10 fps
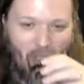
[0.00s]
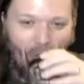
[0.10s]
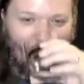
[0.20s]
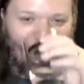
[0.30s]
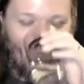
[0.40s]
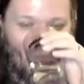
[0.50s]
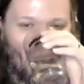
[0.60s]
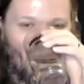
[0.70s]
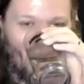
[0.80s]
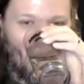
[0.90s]

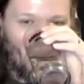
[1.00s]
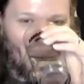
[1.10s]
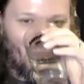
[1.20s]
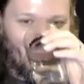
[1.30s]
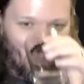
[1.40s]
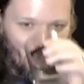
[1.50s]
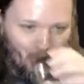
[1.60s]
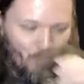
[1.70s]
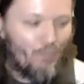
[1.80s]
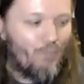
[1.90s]
Mojo lenses, the
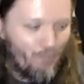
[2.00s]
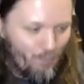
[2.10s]
contact